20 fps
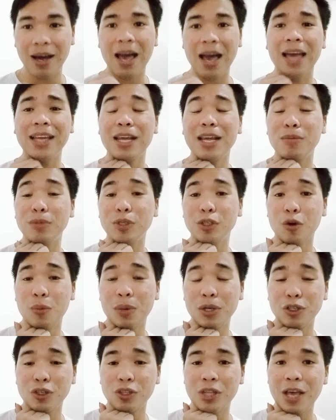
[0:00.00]
And I'm so
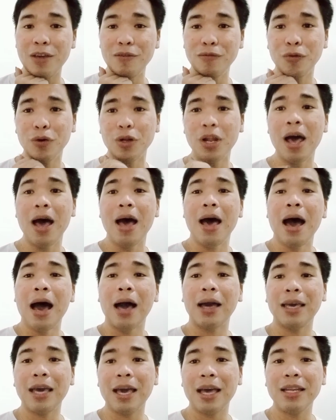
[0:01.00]
much thankful.
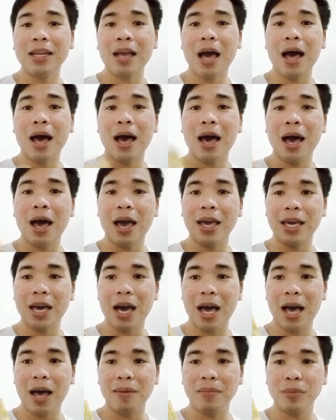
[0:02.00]
Again, I
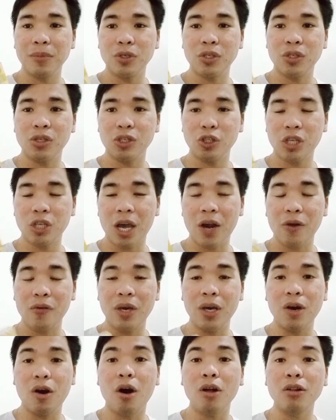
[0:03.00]
am
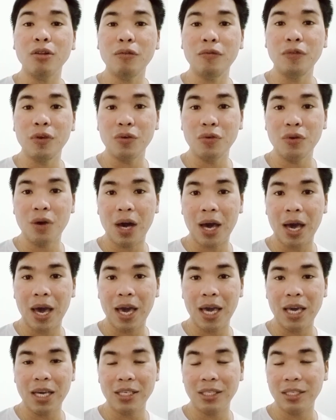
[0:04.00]
sharing all of you
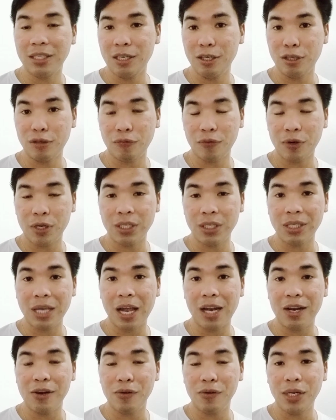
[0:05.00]
guys this first
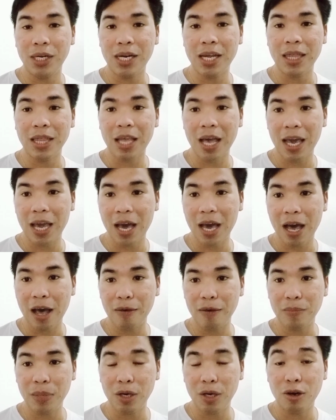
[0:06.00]
salary that I
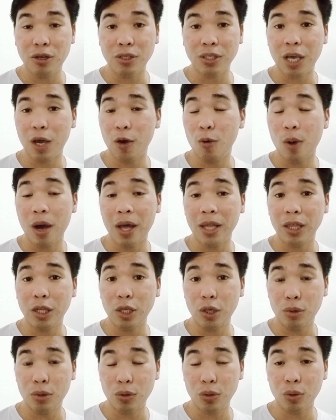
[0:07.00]
have because I want
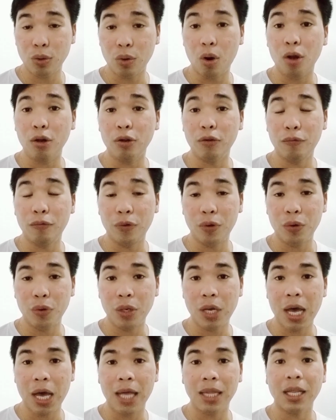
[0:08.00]
you to, all of
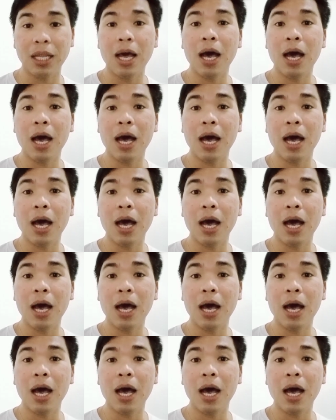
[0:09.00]
you, that